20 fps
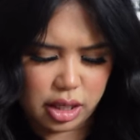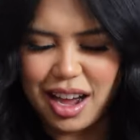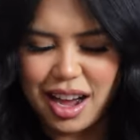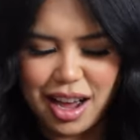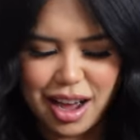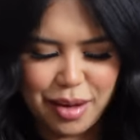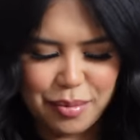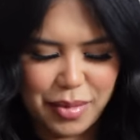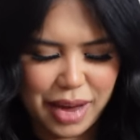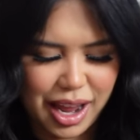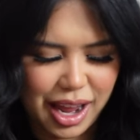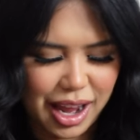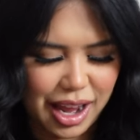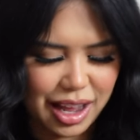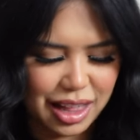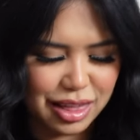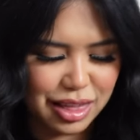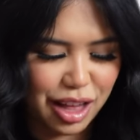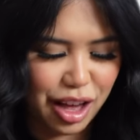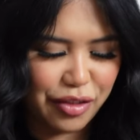A
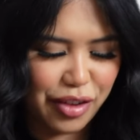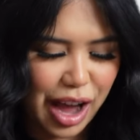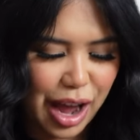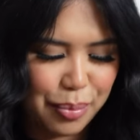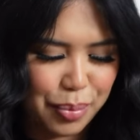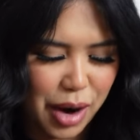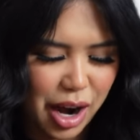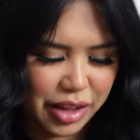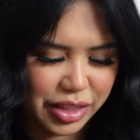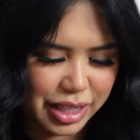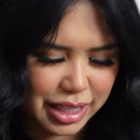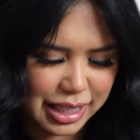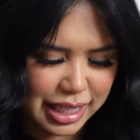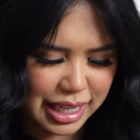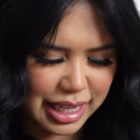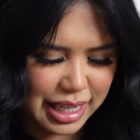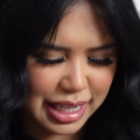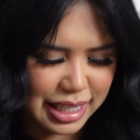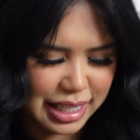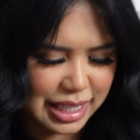Love
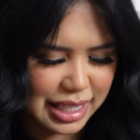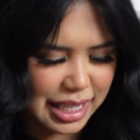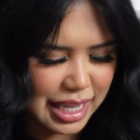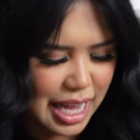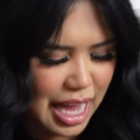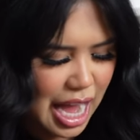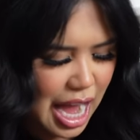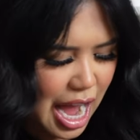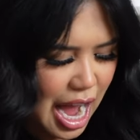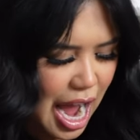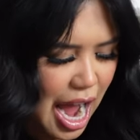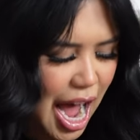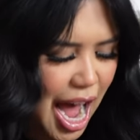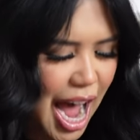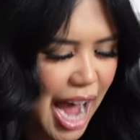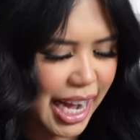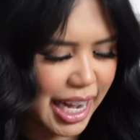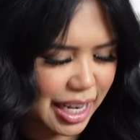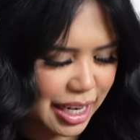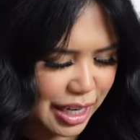Hypothesis
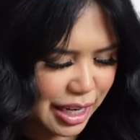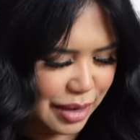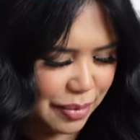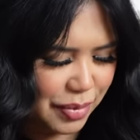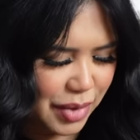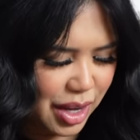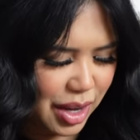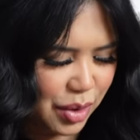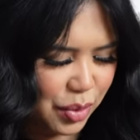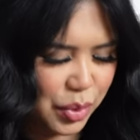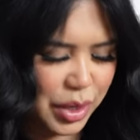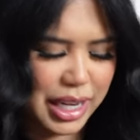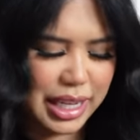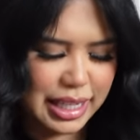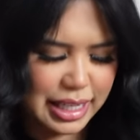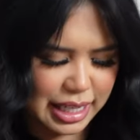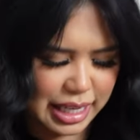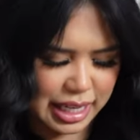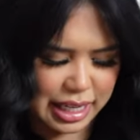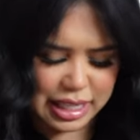item. What is
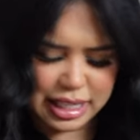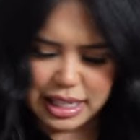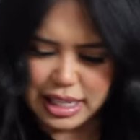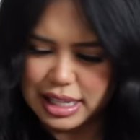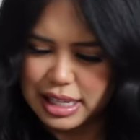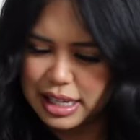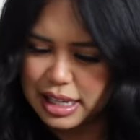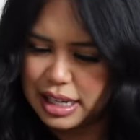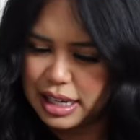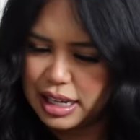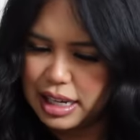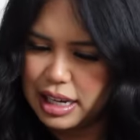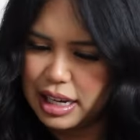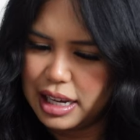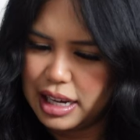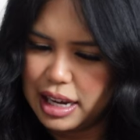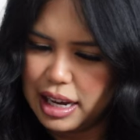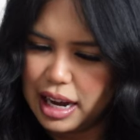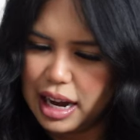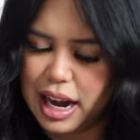this?
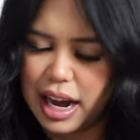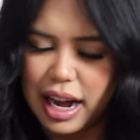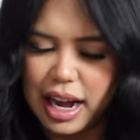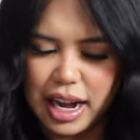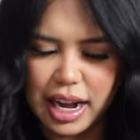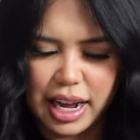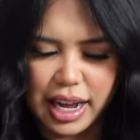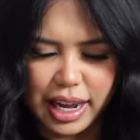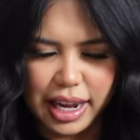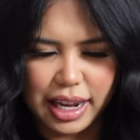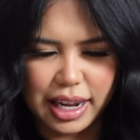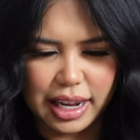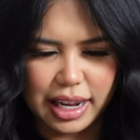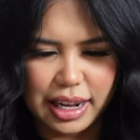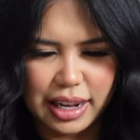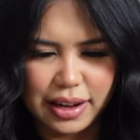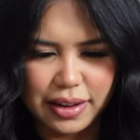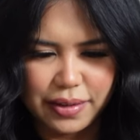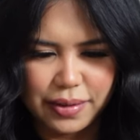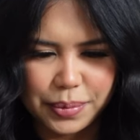I
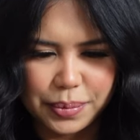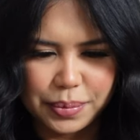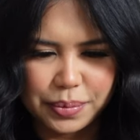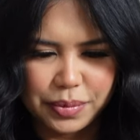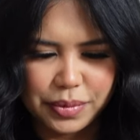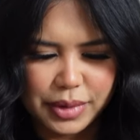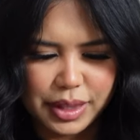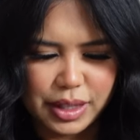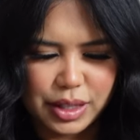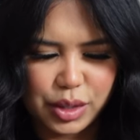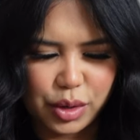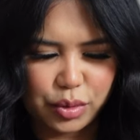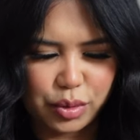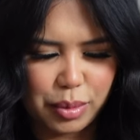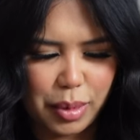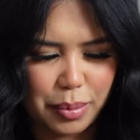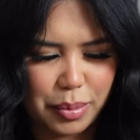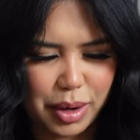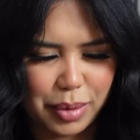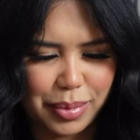don't
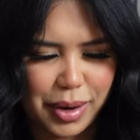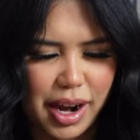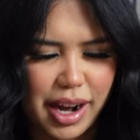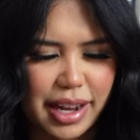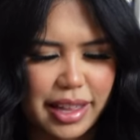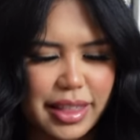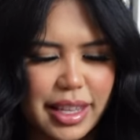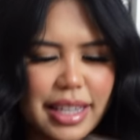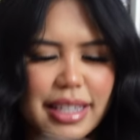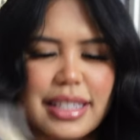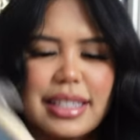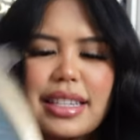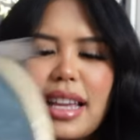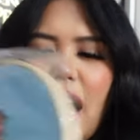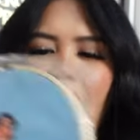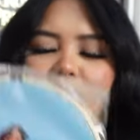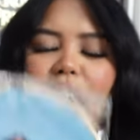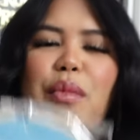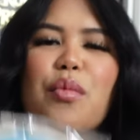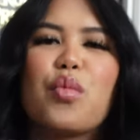remember buying this.
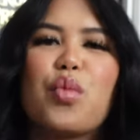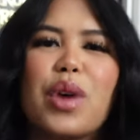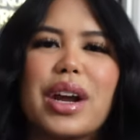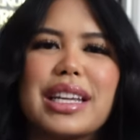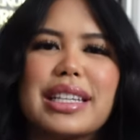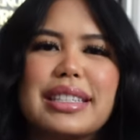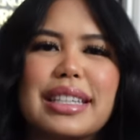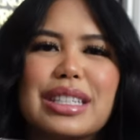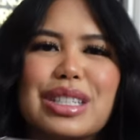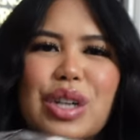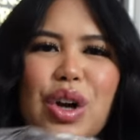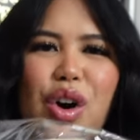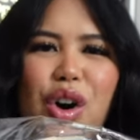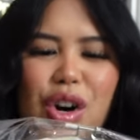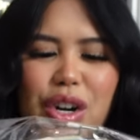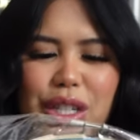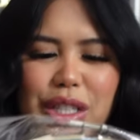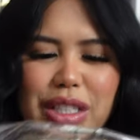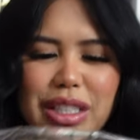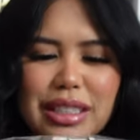What is this
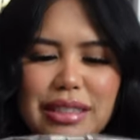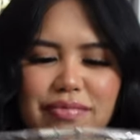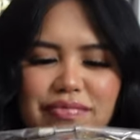called?